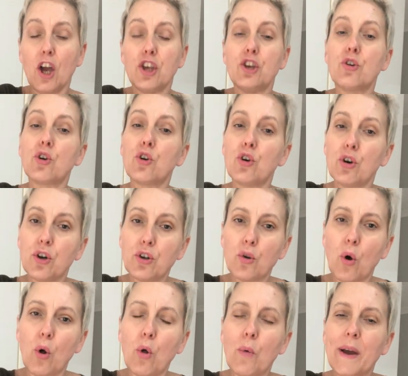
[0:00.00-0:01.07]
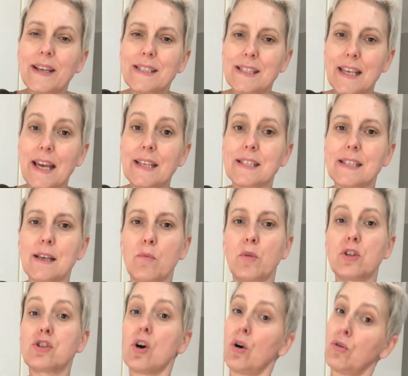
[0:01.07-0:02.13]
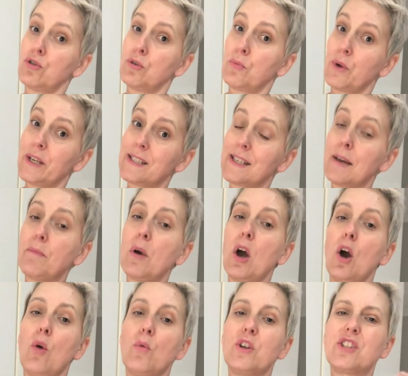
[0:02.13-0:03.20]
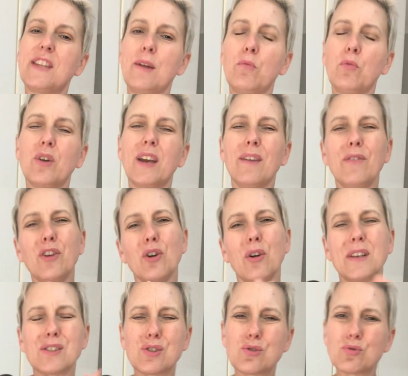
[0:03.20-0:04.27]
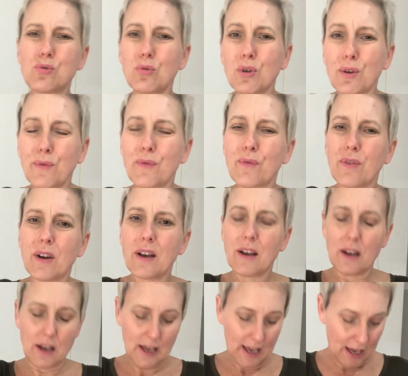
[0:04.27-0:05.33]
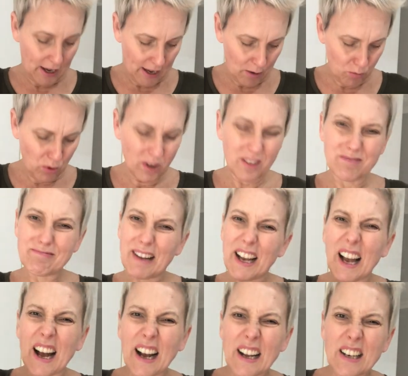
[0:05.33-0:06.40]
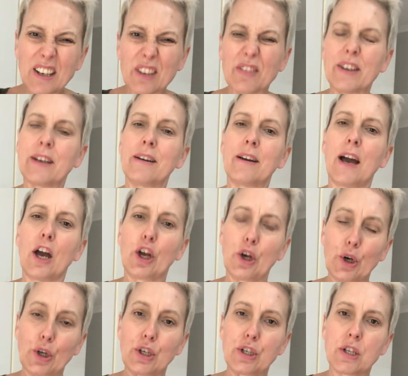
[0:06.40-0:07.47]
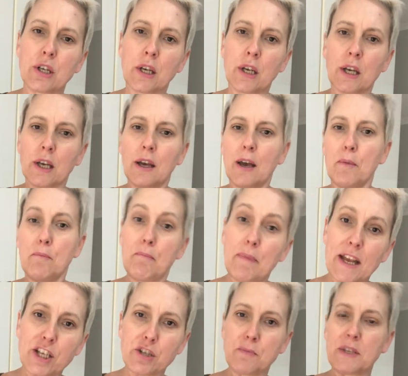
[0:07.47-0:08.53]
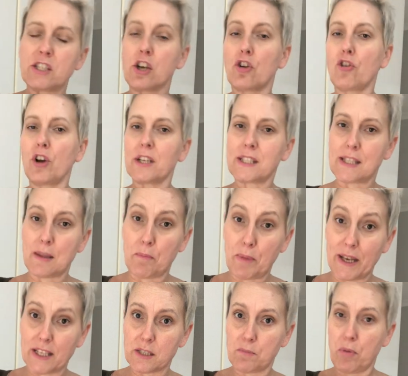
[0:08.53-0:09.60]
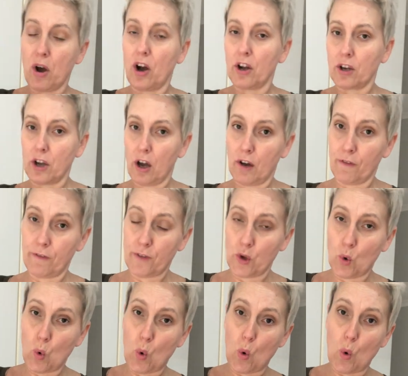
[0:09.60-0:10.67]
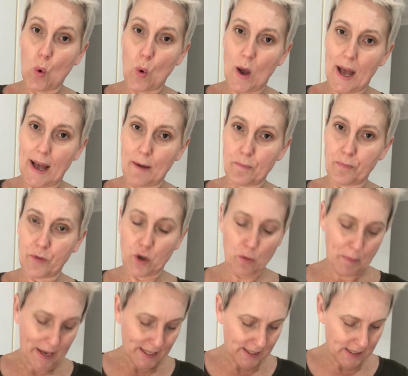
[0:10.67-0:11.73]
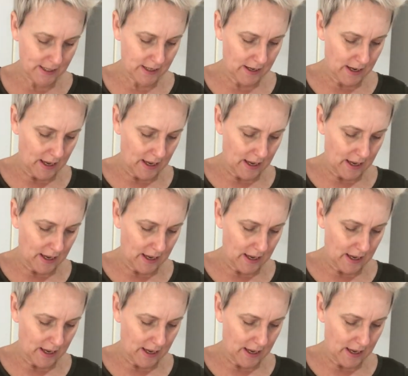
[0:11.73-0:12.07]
You could always get someone to hold your breast up, which then will give you sort of a good measurement across the biggest part of your bust.